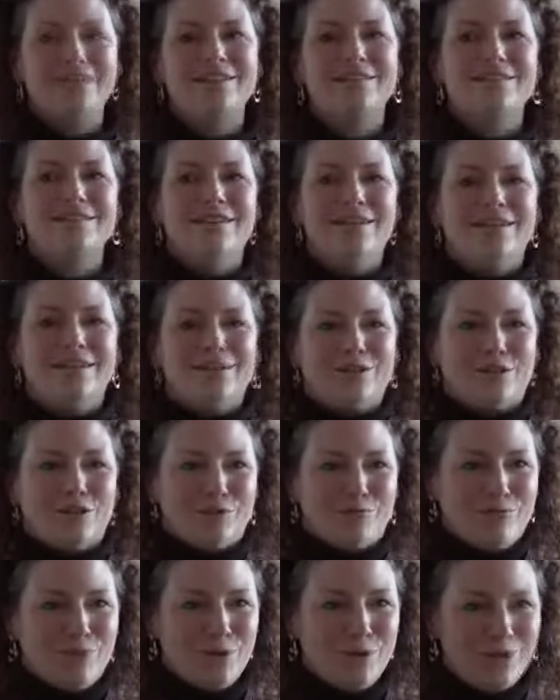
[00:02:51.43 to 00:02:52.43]
It's not a
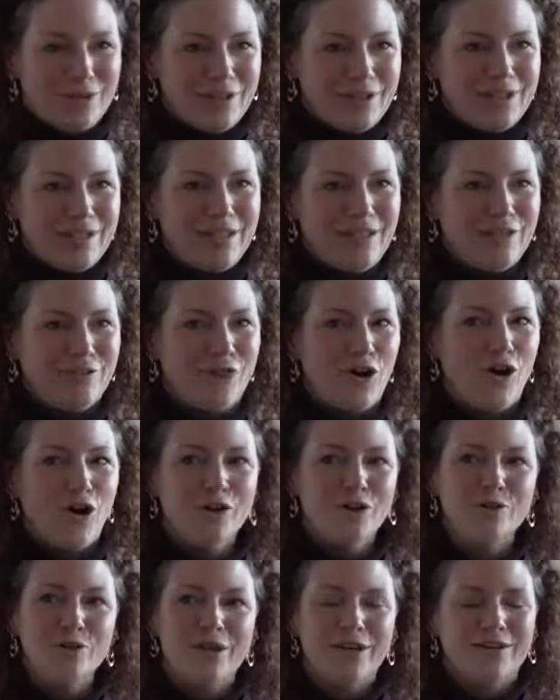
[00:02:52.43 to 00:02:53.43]
community if all
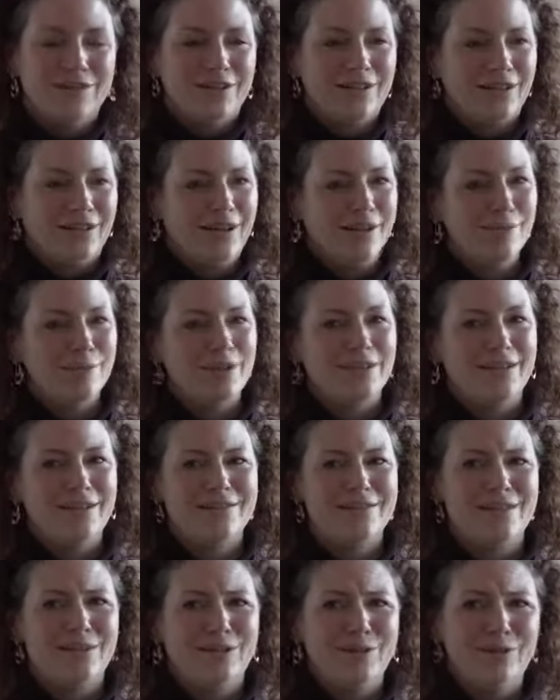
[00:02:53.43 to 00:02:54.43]
you have in common
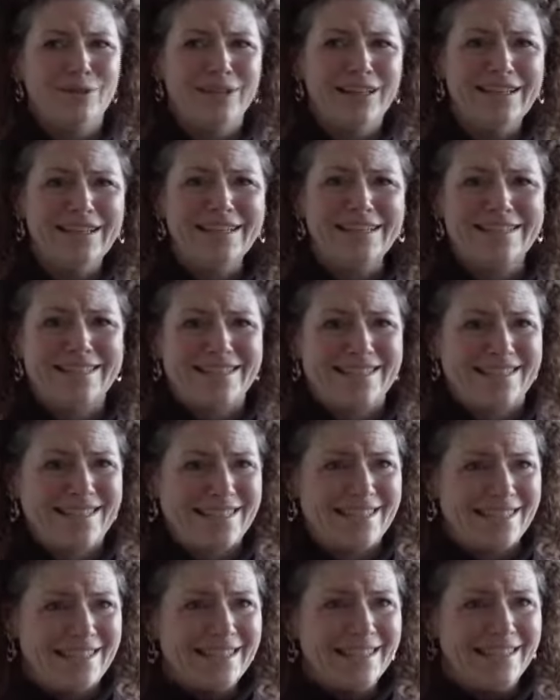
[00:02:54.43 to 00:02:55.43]
is that you like to
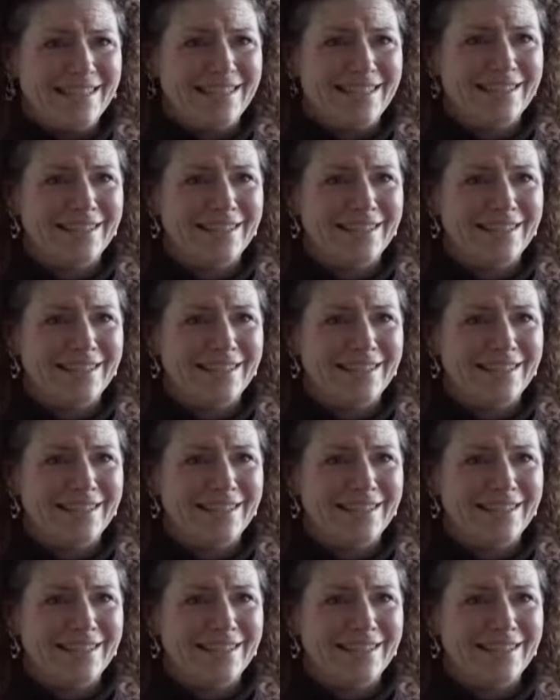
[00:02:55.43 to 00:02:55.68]
ski.